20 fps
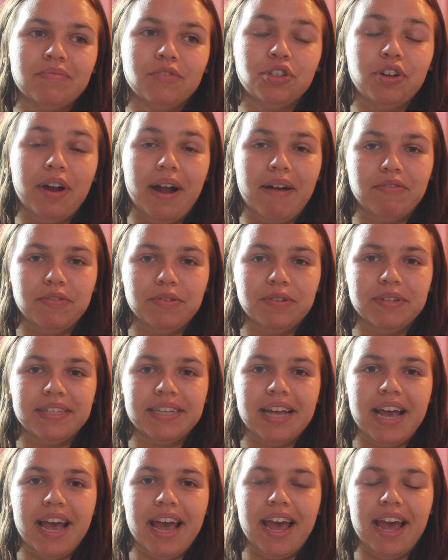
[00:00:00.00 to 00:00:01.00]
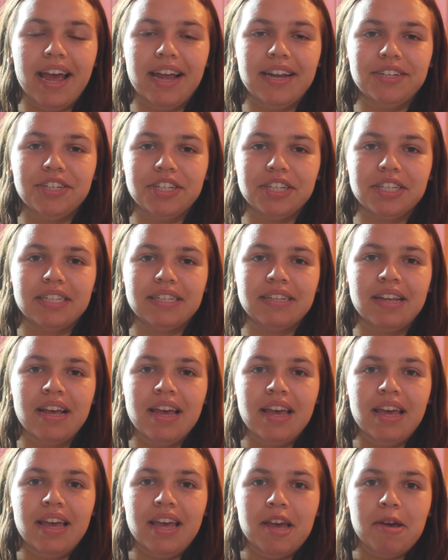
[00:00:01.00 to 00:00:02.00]
travels and just
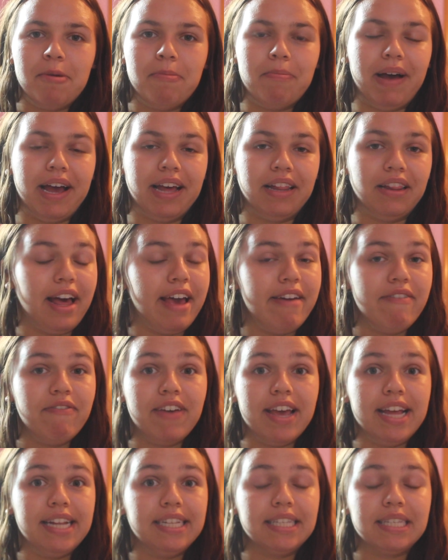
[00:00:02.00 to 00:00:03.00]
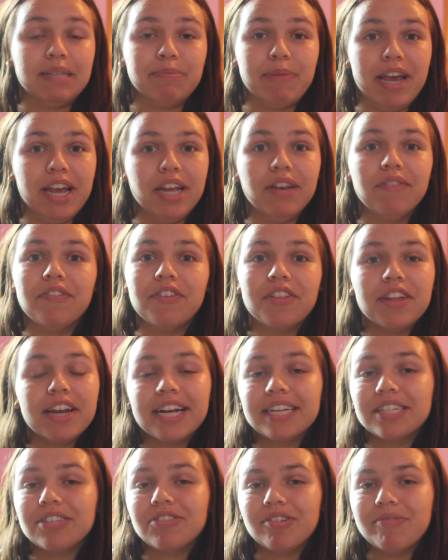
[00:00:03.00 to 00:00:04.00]
my life in Spain for the
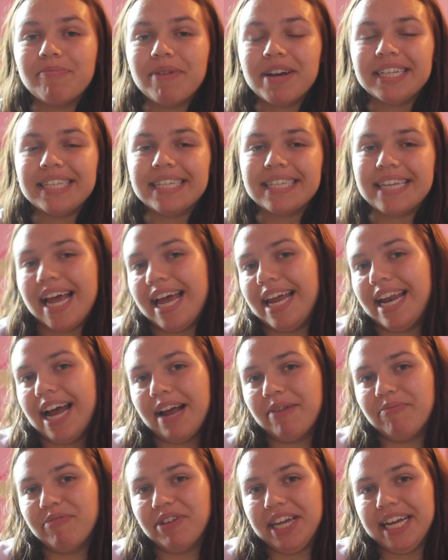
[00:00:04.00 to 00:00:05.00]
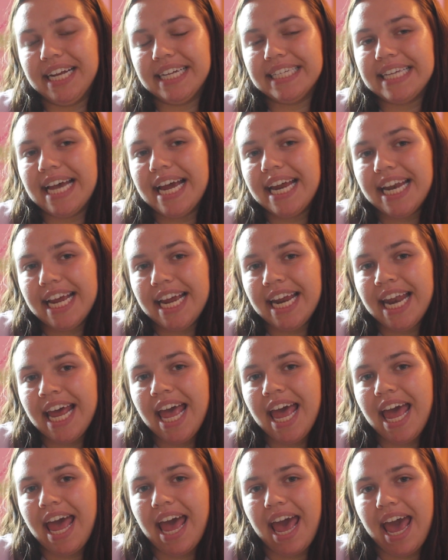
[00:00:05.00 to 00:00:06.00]
next 3 months, and I'm really excited.
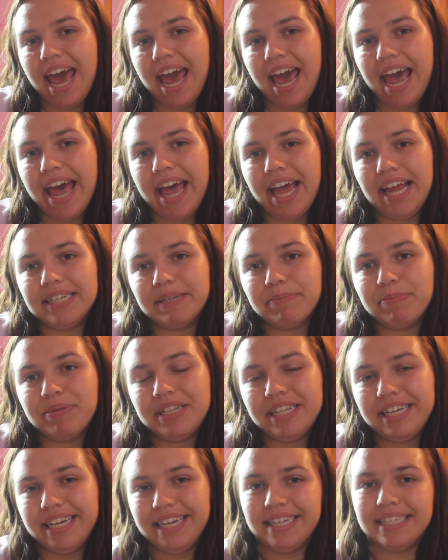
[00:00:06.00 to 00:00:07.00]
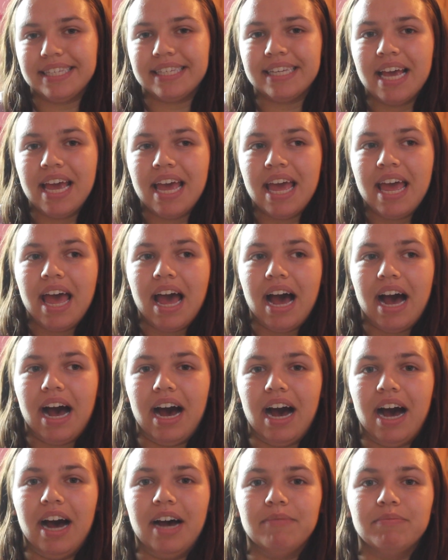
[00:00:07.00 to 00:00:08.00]
And please
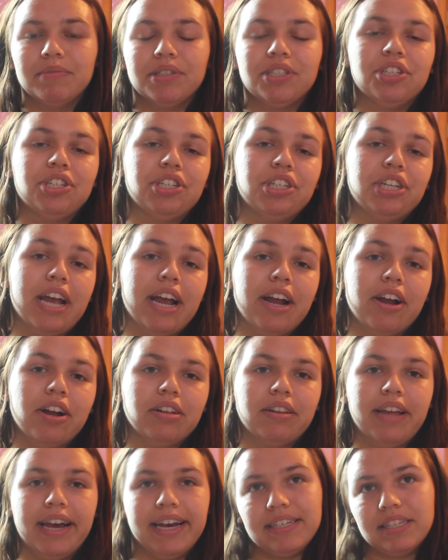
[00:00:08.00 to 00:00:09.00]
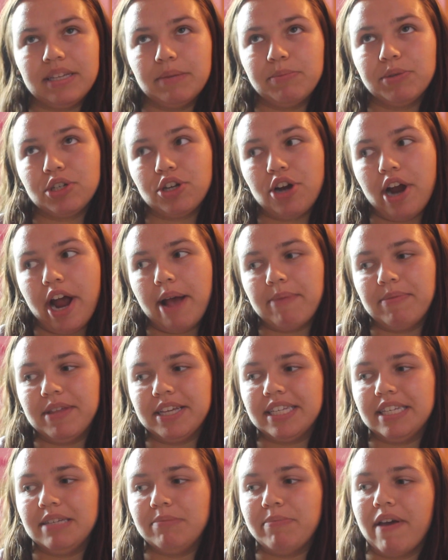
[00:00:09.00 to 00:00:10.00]
share, like, subscribe.
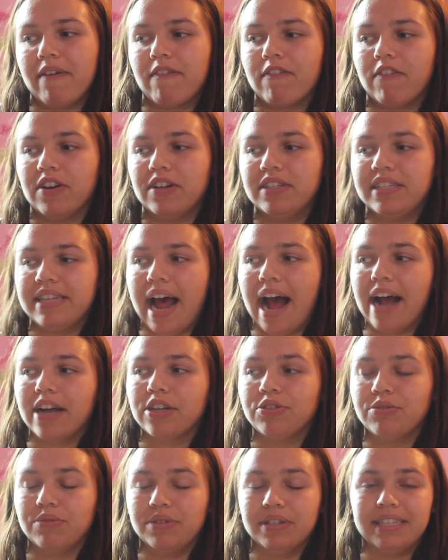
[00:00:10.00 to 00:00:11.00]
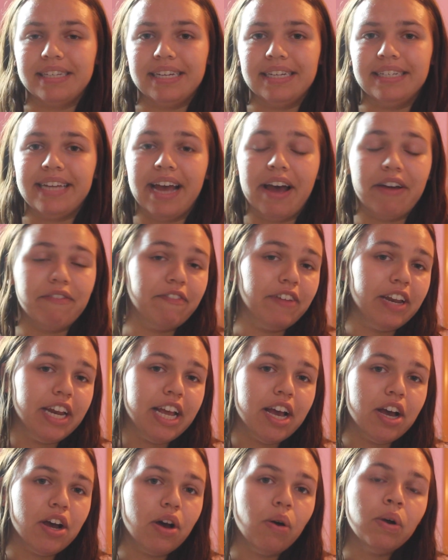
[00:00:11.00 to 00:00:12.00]
This is my first actual sit-down
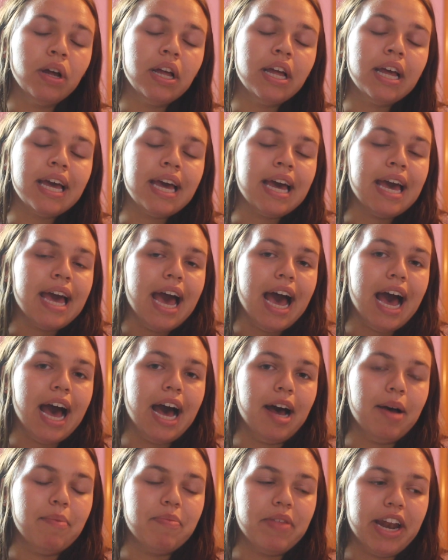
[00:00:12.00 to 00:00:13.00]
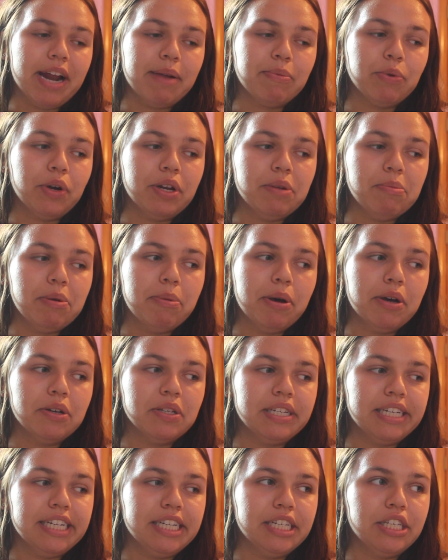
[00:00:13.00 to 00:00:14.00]
video that I'm going to be
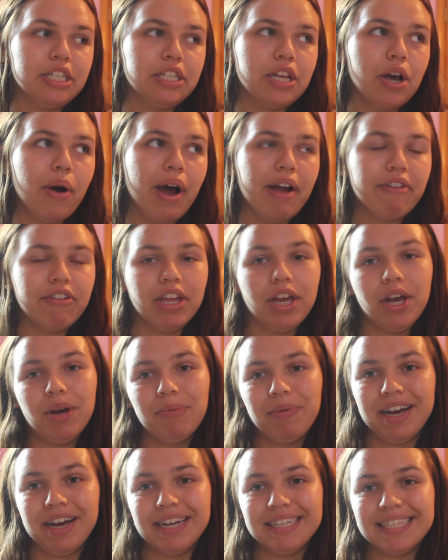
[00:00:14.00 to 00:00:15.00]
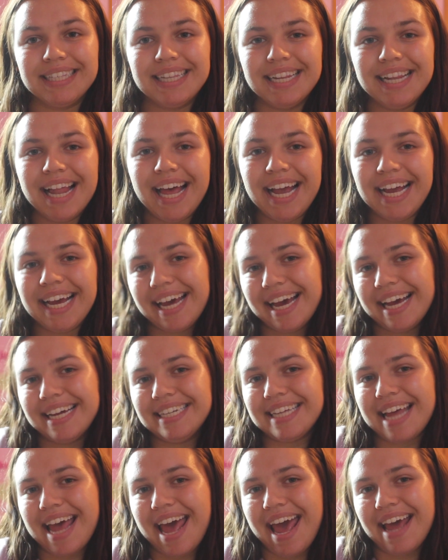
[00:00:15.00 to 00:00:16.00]
posting, so I really guys like
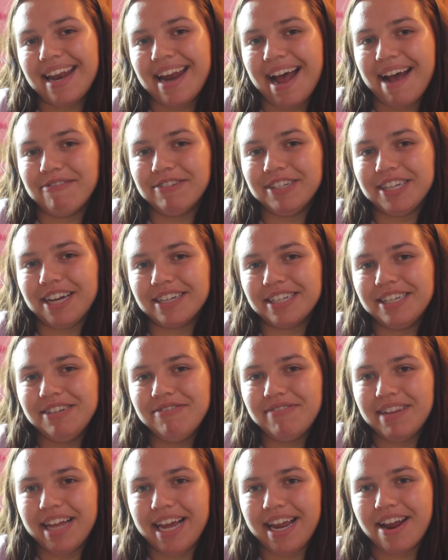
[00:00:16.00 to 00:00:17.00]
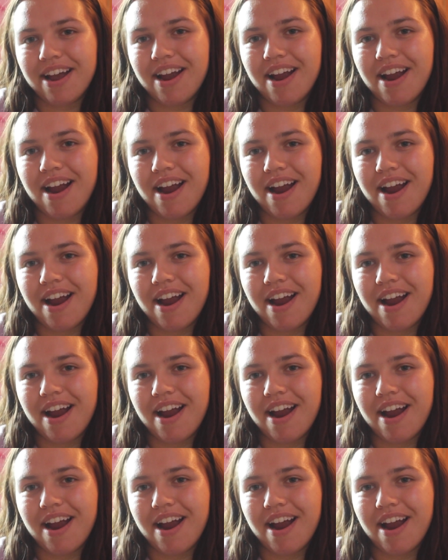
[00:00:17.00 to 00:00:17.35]
it, and I will talk to you later.